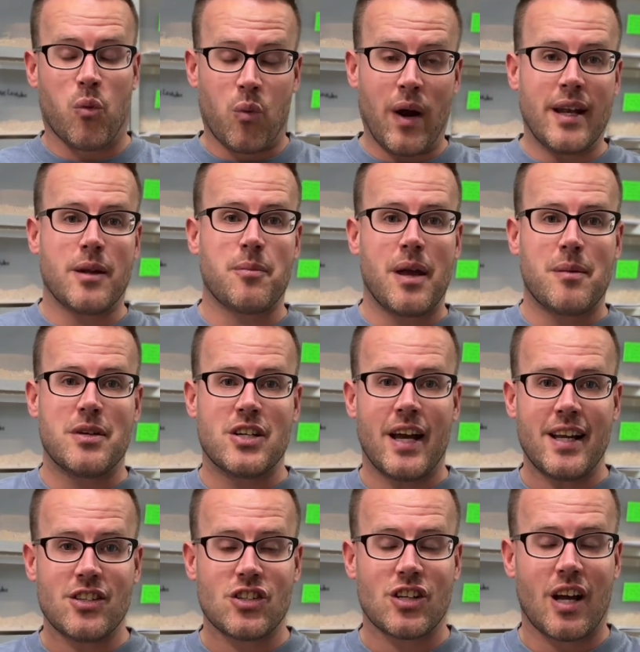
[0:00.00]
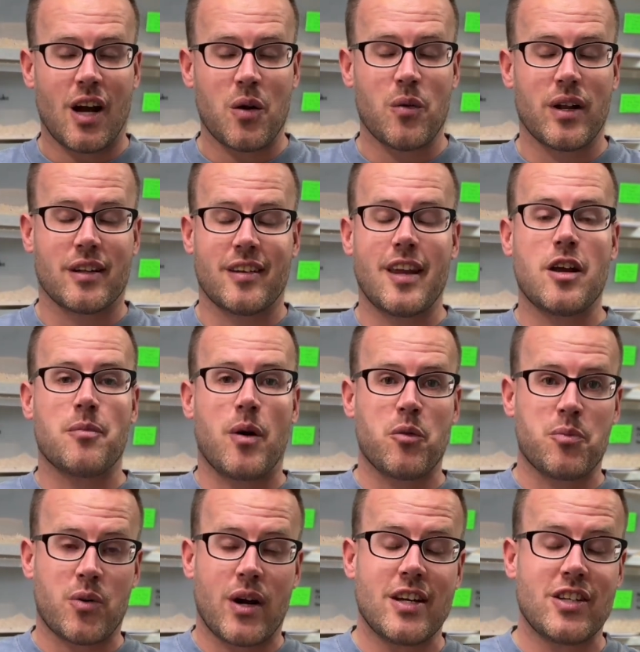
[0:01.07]
when the baby's hatched, I will think about
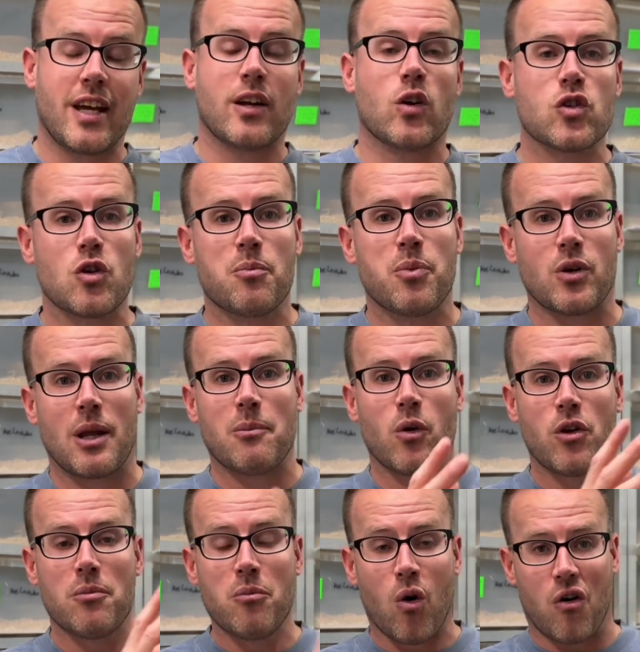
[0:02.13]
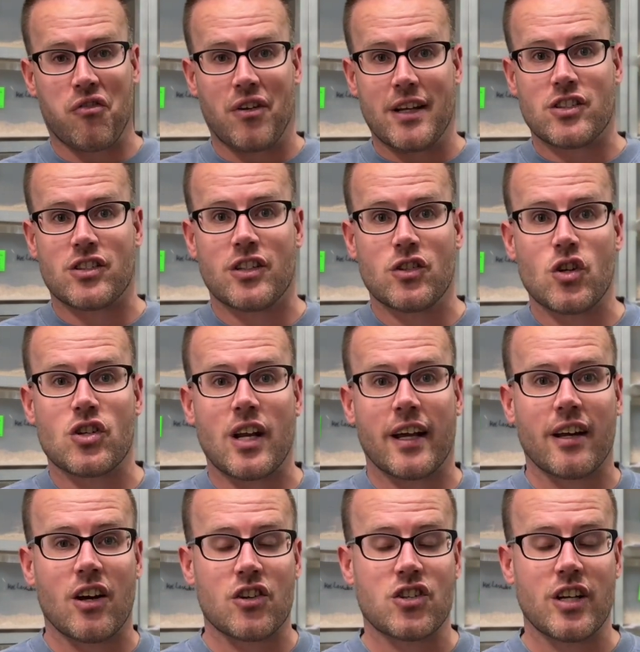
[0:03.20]
pricing and also put them on the morph list, just like
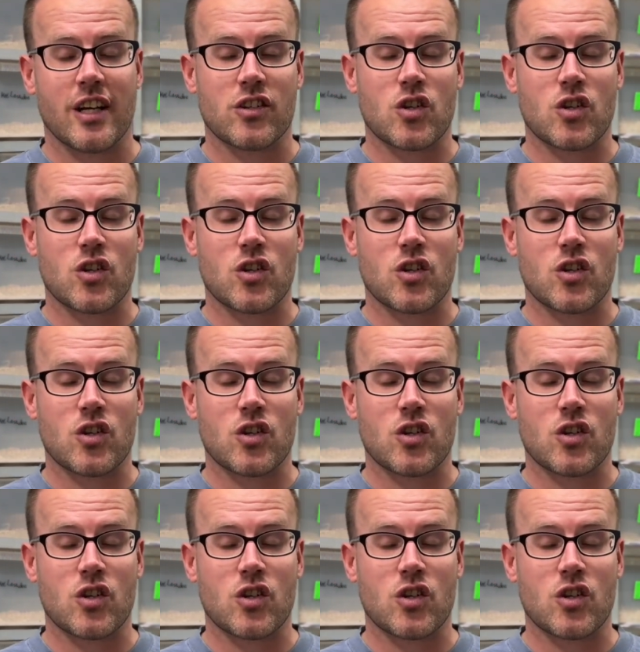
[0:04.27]
last year.